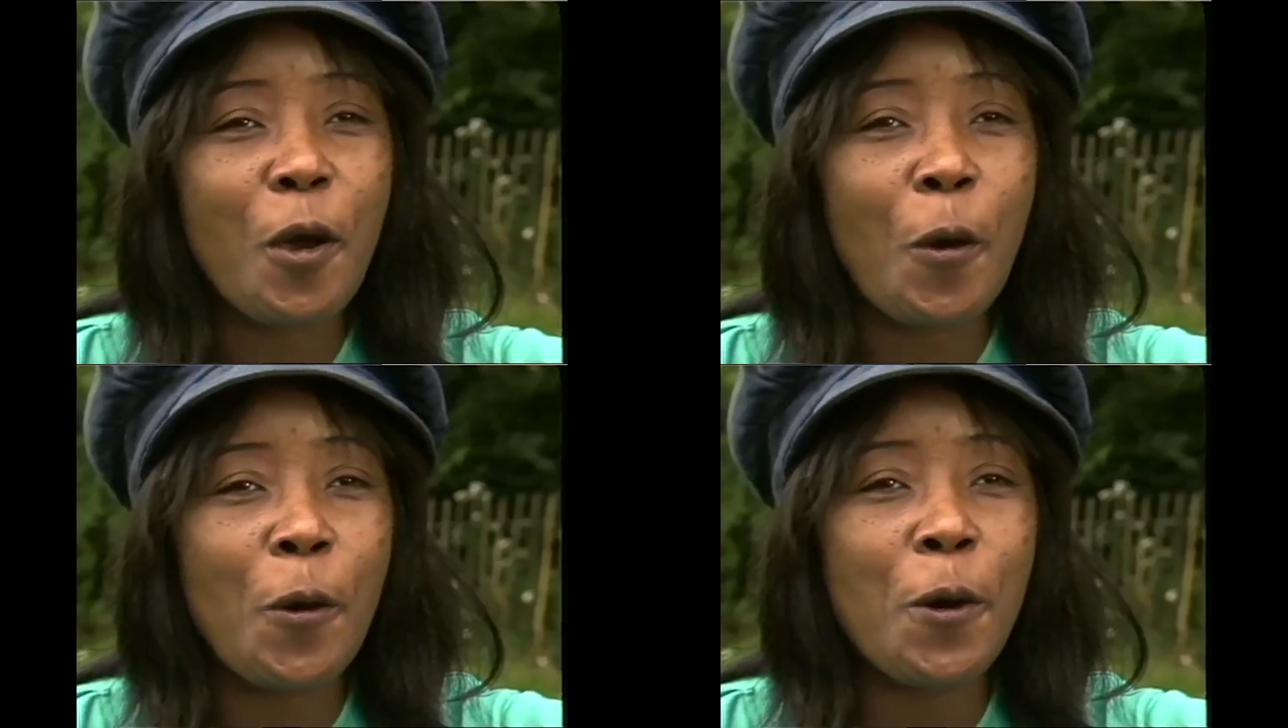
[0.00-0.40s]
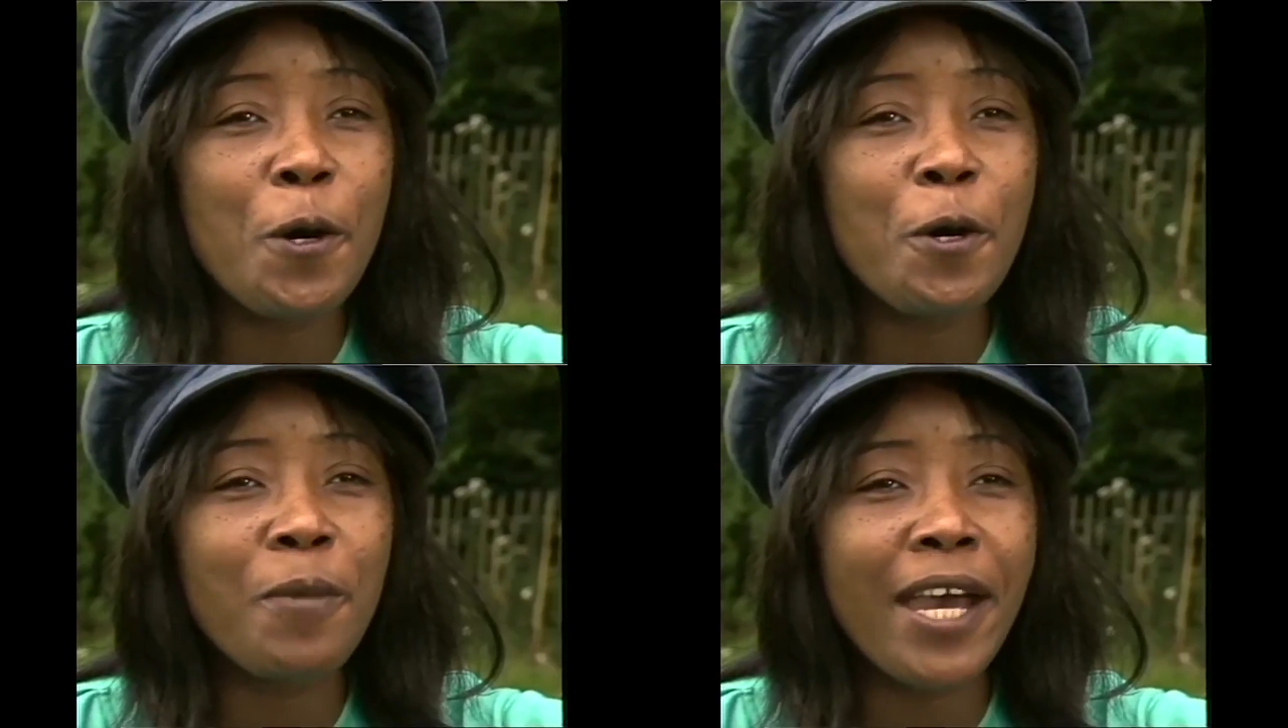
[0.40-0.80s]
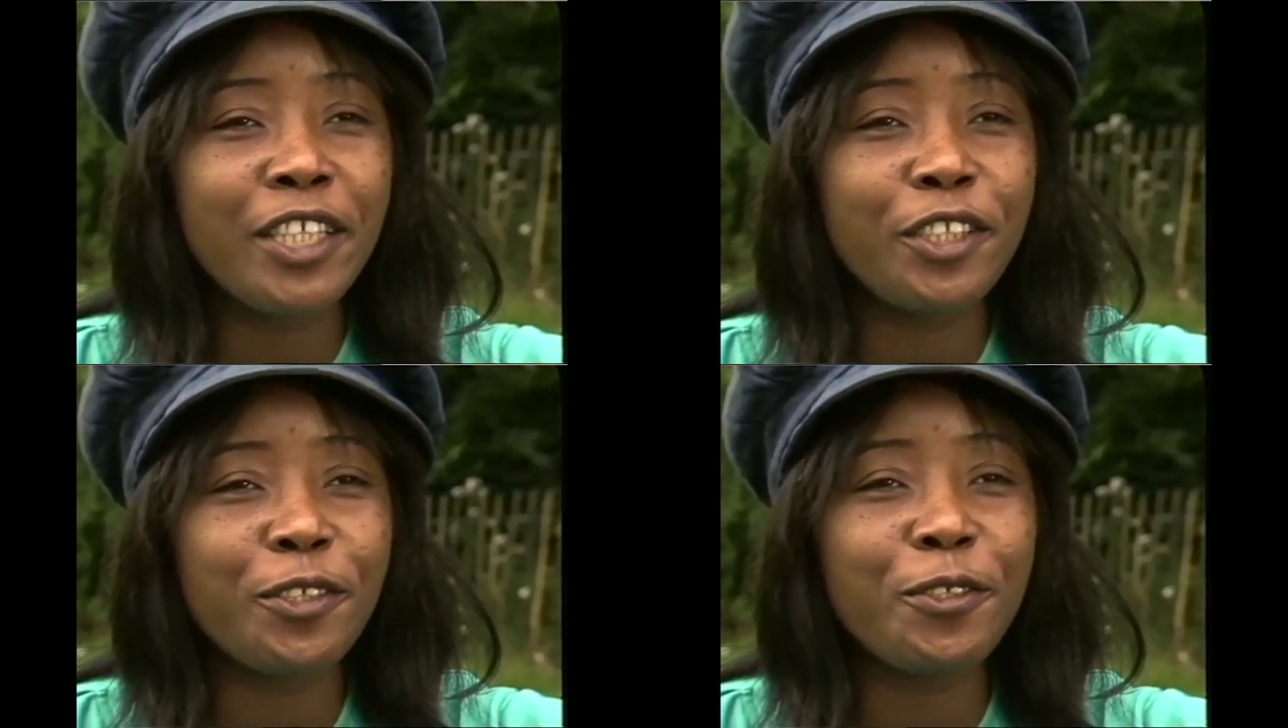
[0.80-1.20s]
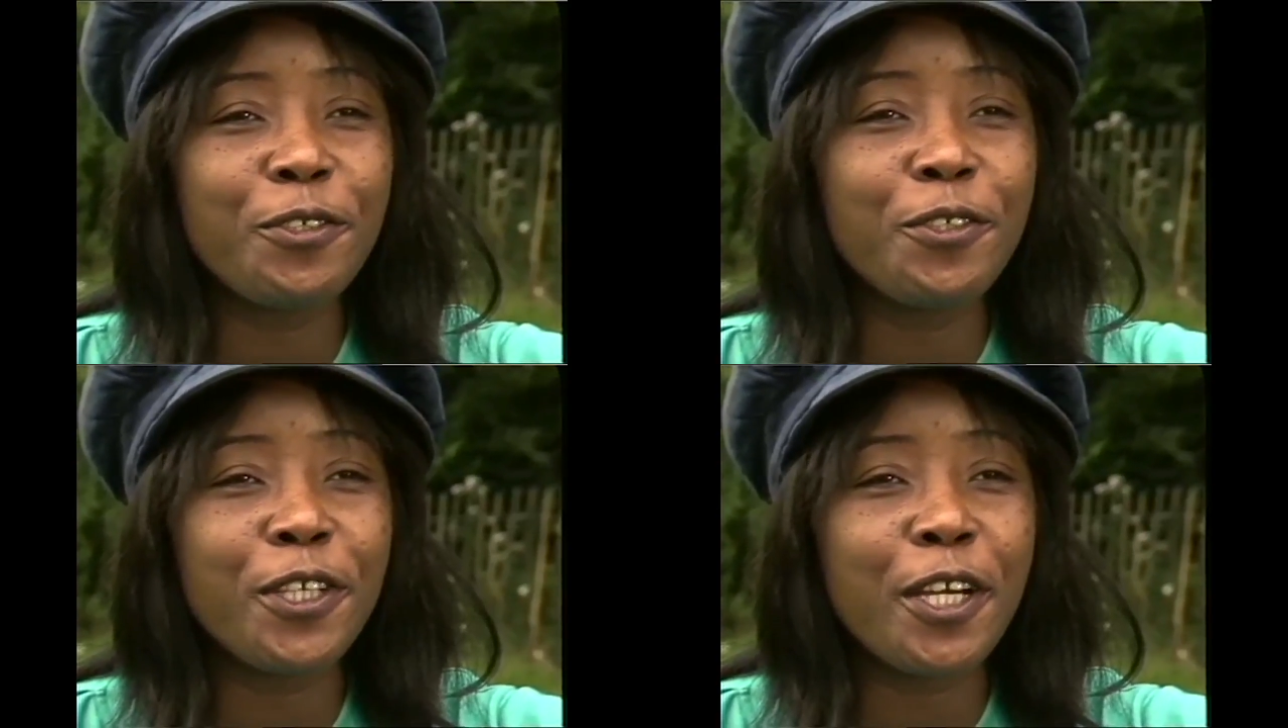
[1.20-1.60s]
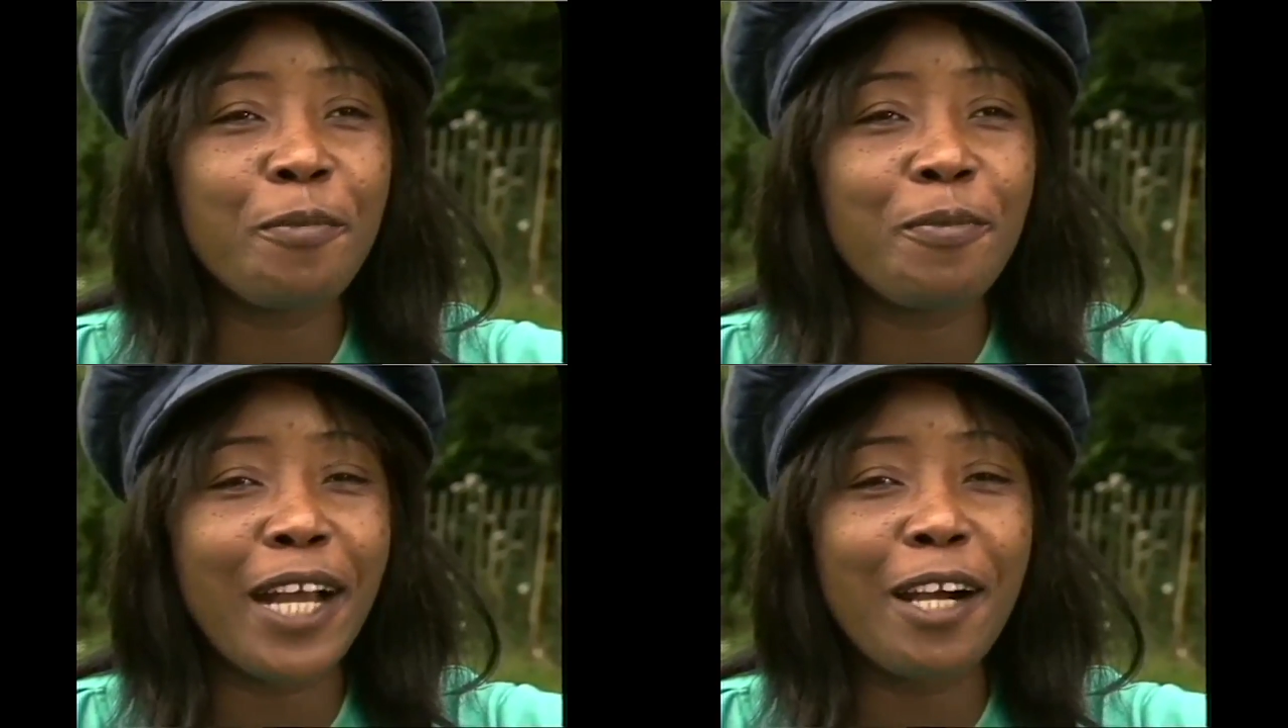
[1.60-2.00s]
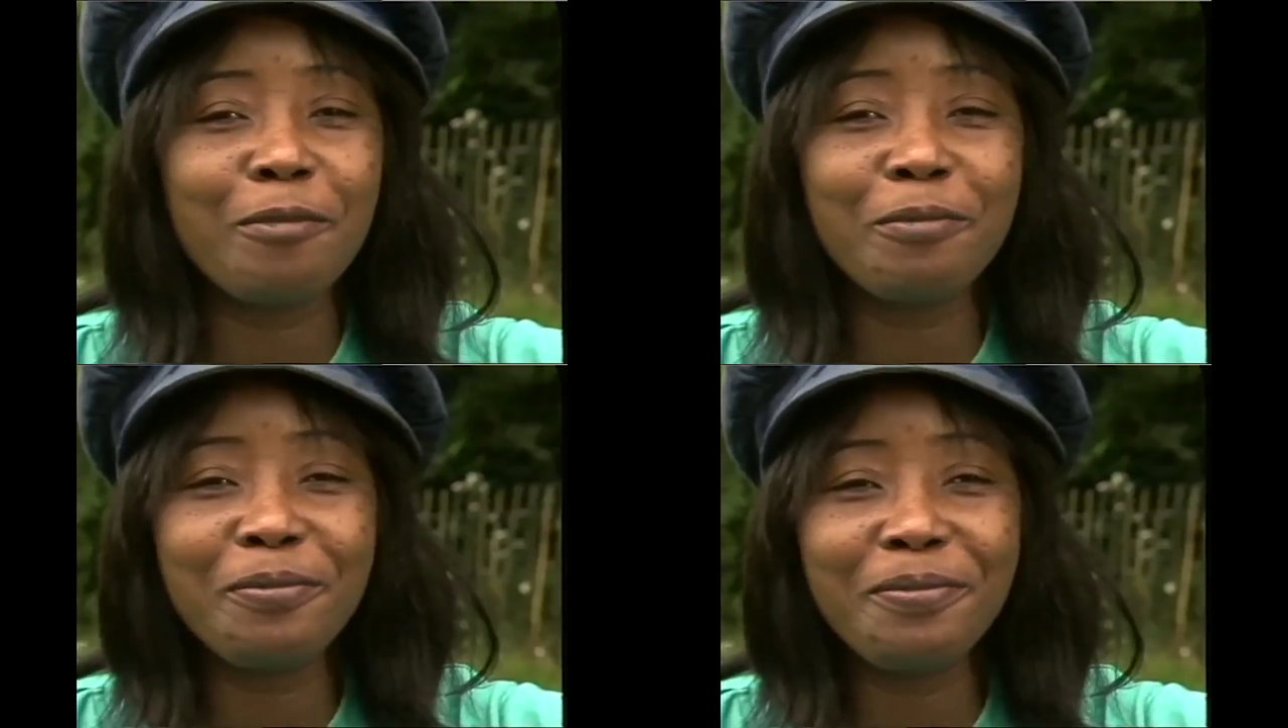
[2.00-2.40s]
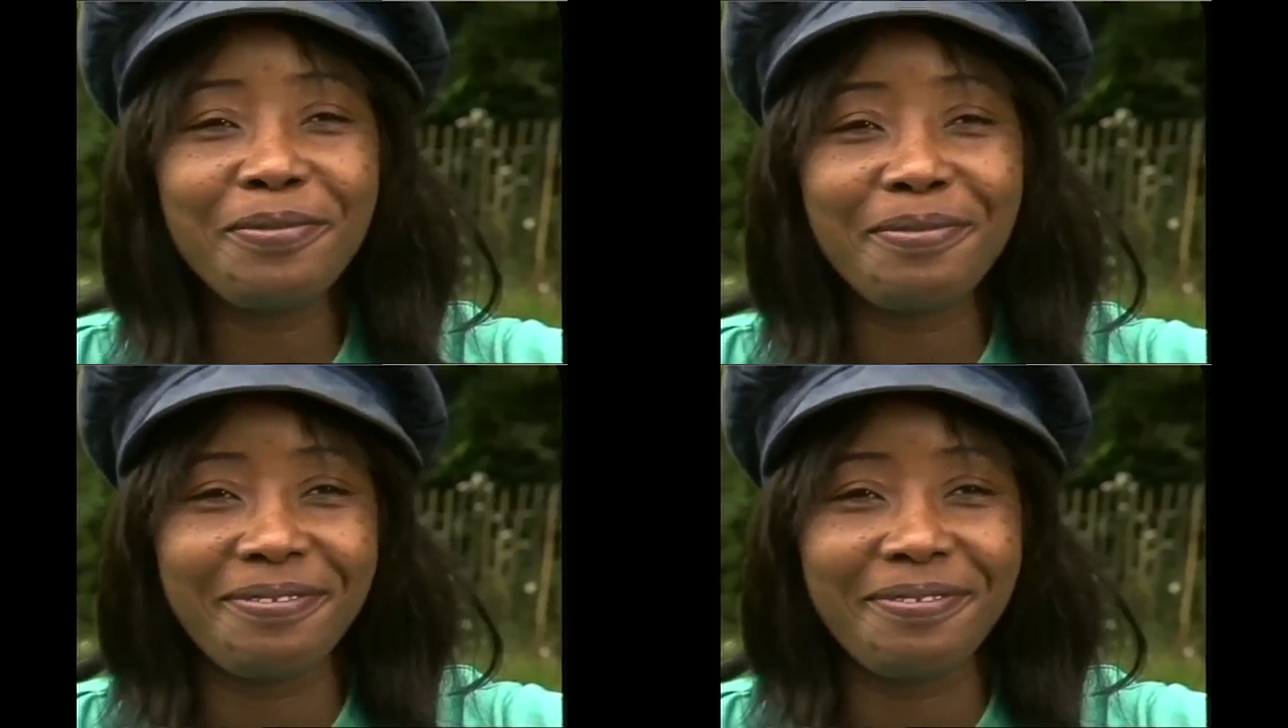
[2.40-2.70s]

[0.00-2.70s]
Oh, my sugar plum,